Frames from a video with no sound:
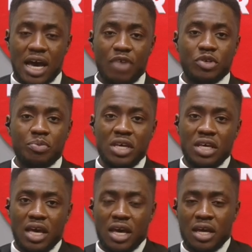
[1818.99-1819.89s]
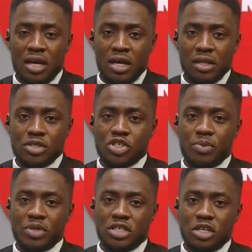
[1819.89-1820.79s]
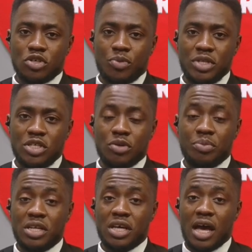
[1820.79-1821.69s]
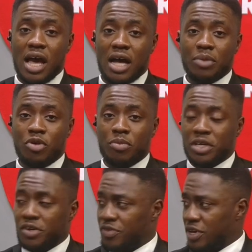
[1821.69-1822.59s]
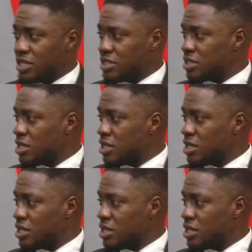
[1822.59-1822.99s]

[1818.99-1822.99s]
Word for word: I have with me here the Chairman Senate Committee on Media and Public Affairs.